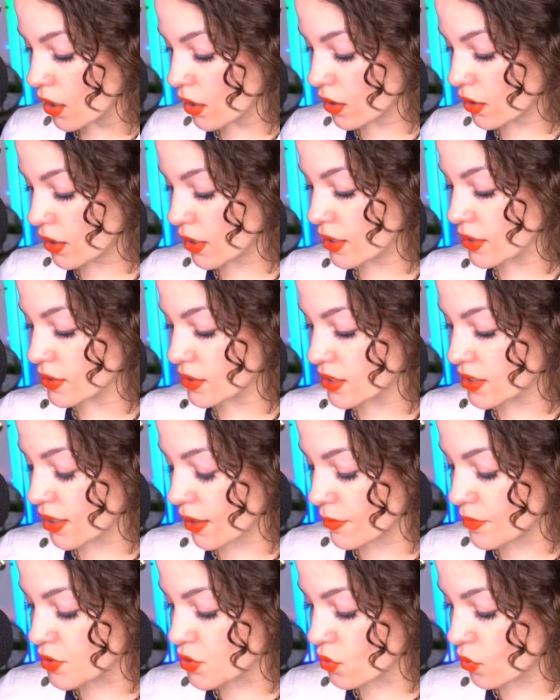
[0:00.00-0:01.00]
in
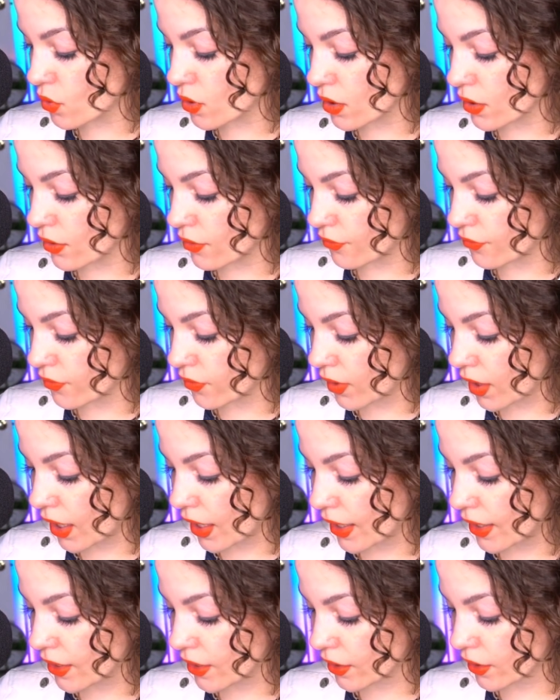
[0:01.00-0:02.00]
some sort of
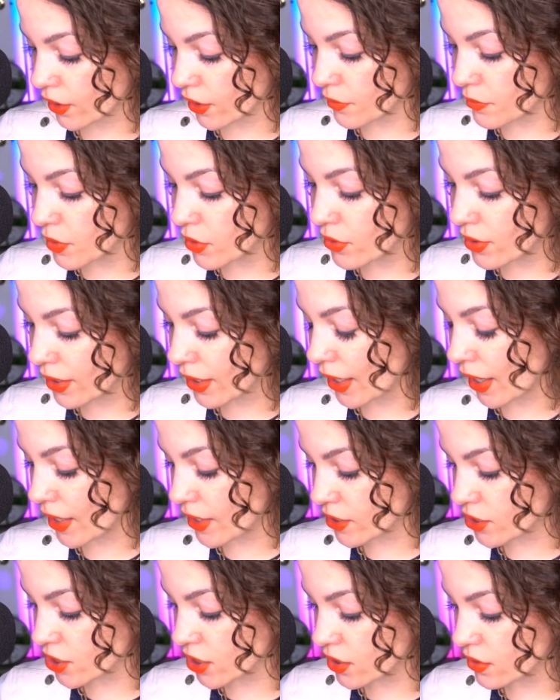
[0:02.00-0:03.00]
like
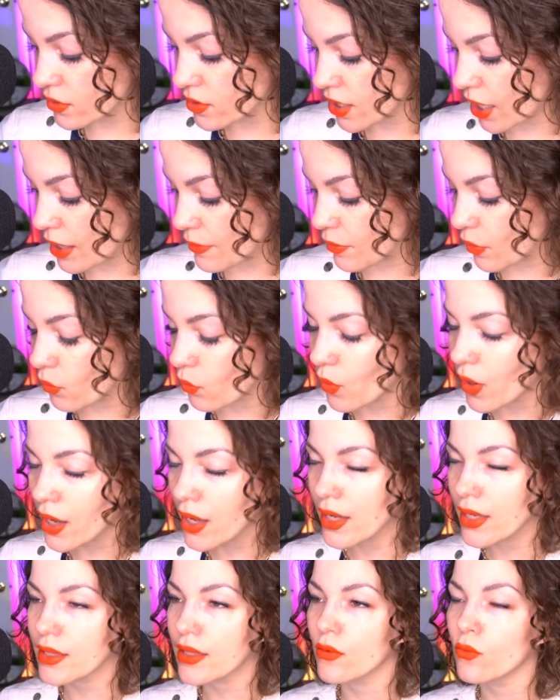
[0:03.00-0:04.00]
communication type of
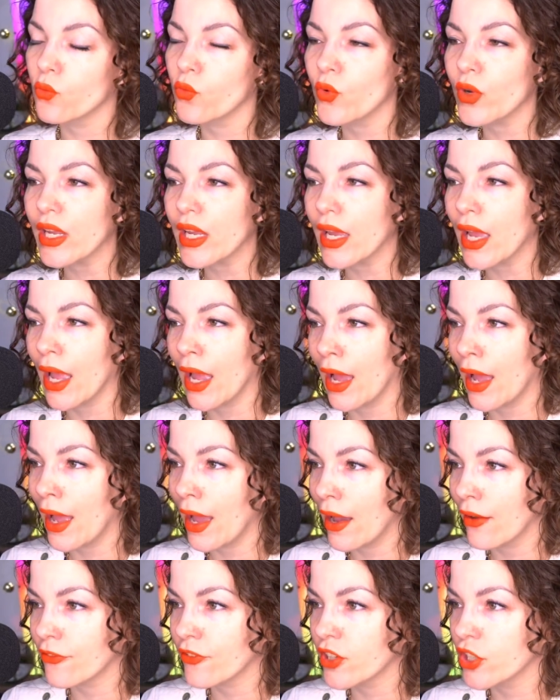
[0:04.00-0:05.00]
way, that we
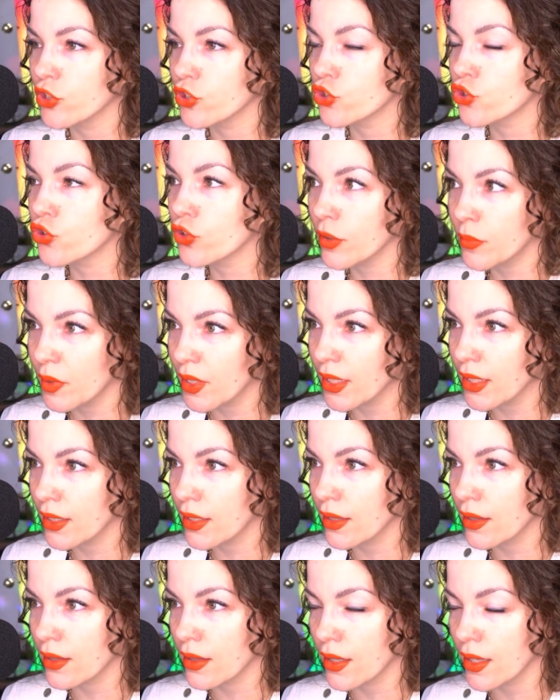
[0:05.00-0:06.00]
have
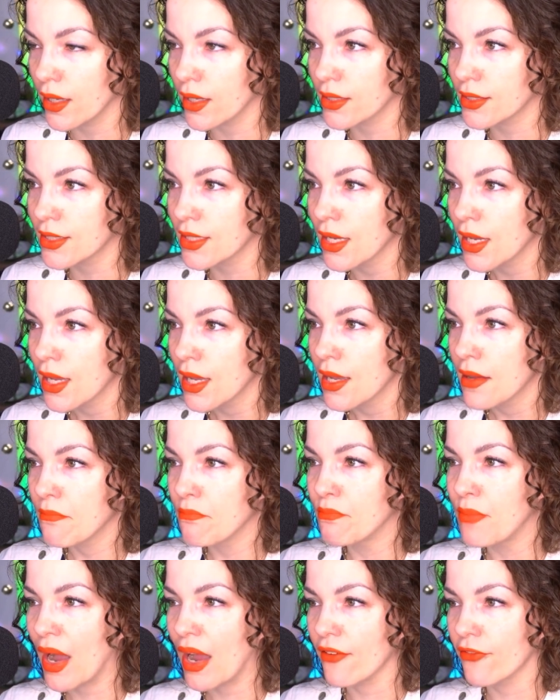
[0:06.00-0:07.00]
contributed to this
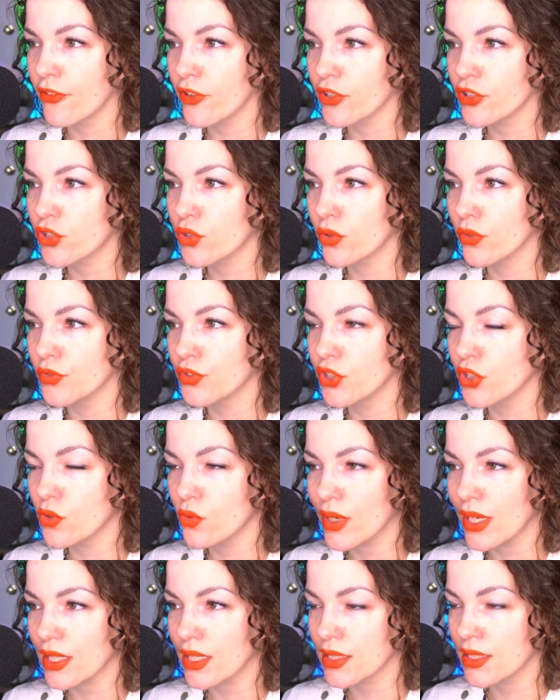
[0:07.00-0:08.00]
by virtue of
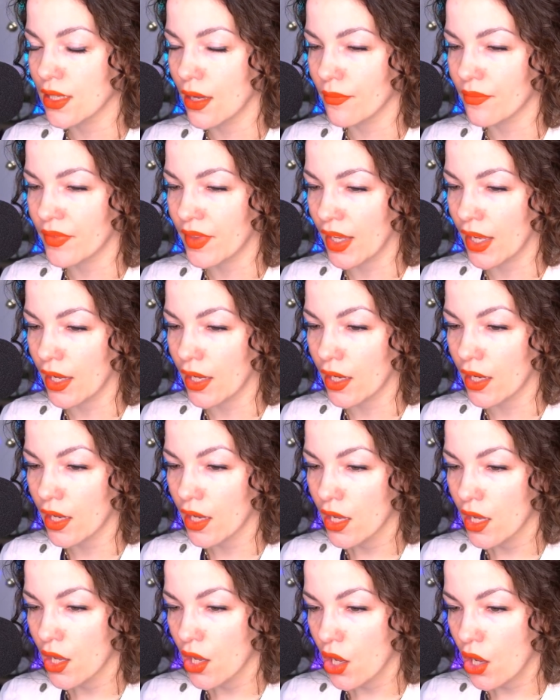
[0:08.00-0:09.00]
doing something
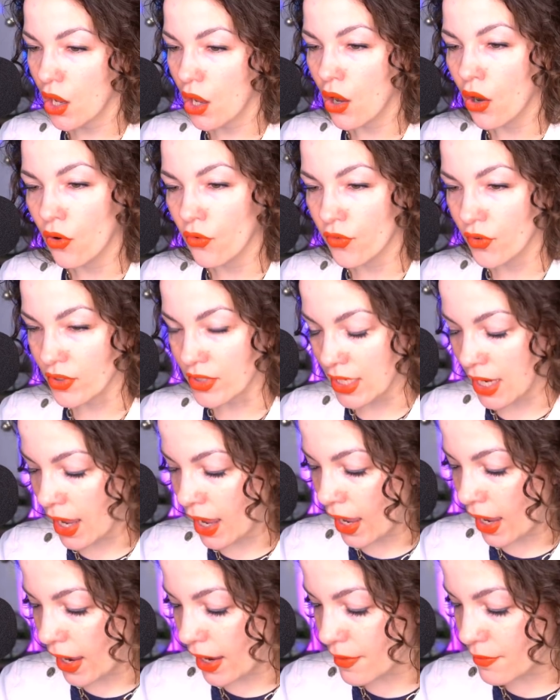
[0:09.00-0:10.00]
over
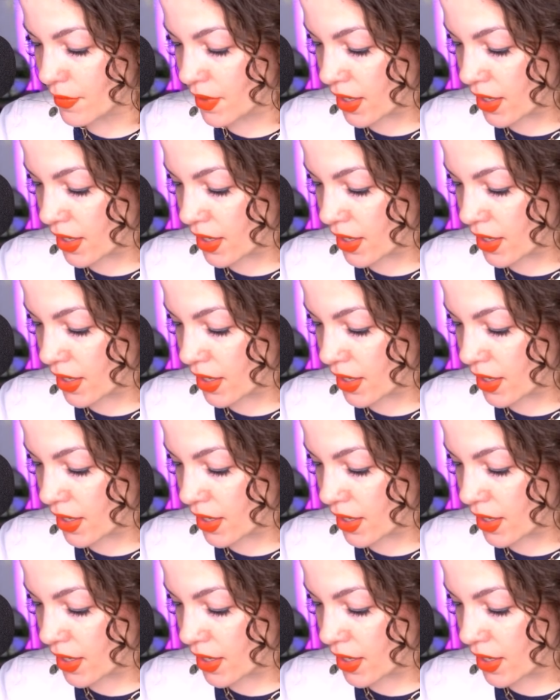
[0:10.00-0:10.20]
time.